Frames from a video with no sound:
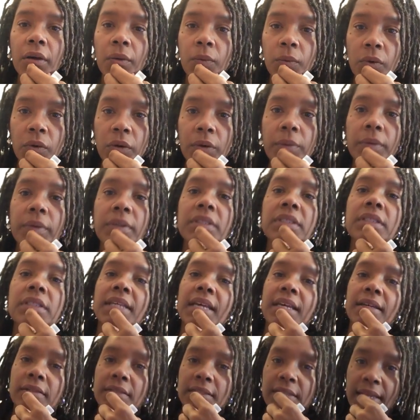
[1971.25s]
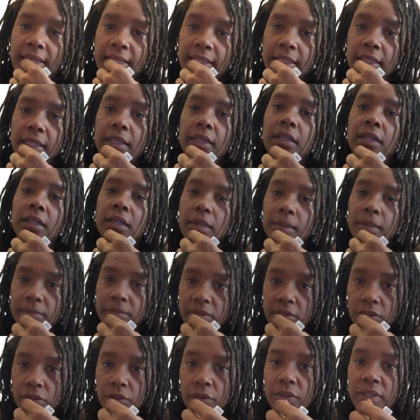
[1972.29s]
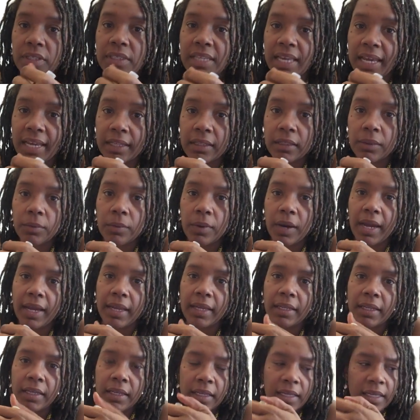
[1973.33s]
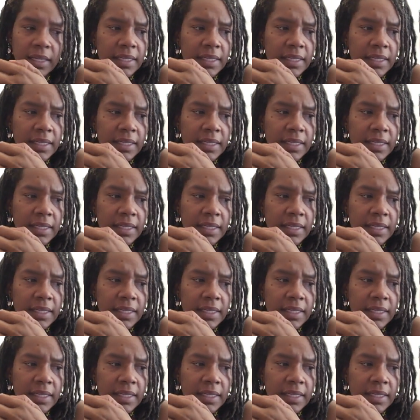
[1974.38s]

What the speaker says: A Warren sounds like the eclipse. You're exactly right.